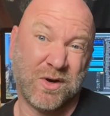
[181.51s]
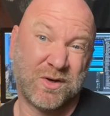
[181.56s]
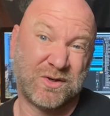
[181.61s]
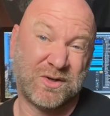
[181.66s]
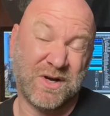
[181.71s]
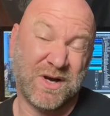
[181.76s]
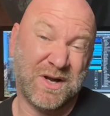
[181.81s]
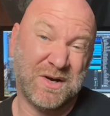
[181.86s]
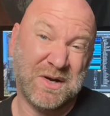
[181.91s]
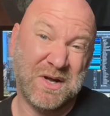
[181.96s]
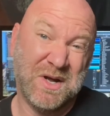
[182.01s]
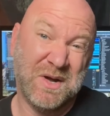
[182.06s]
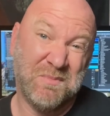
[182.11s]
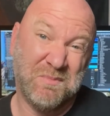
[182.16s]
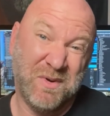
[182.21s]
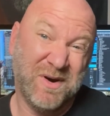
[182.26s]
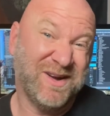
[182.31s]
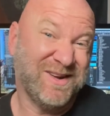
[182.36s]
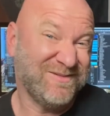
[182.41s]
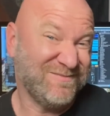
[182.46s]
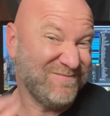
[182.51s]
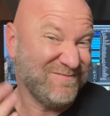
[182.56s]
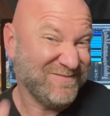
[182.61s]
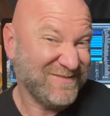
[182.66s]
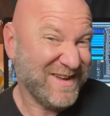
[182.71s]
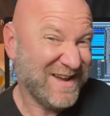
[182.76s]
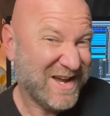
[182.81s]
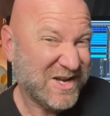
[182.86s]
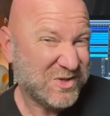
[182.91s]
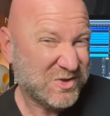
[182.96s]
done, but
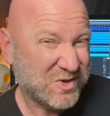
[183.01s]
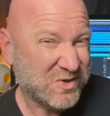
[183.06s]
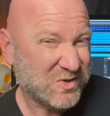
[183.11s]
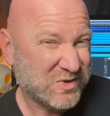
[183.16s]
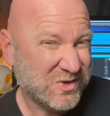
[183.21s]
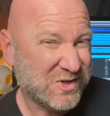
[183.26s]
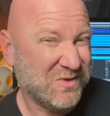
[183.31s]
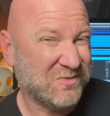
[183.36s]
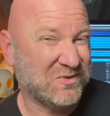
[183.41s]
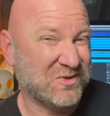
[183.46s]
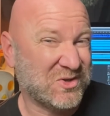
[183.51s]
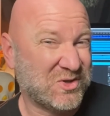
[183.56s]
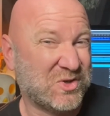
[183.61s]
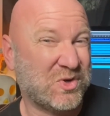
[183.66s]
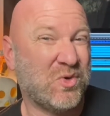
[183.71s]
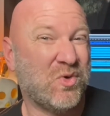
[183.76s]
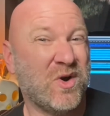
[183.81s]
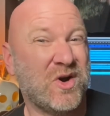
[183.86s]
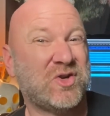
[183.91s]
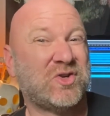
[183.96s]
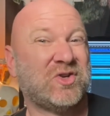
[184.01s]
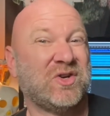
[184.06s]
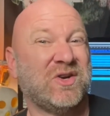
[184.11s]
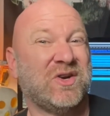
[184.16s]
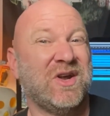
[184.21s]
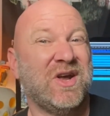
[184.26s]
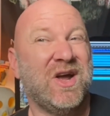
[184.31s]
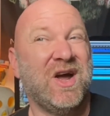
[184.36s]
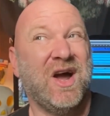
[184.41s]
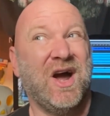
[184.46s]
ask yourself this question.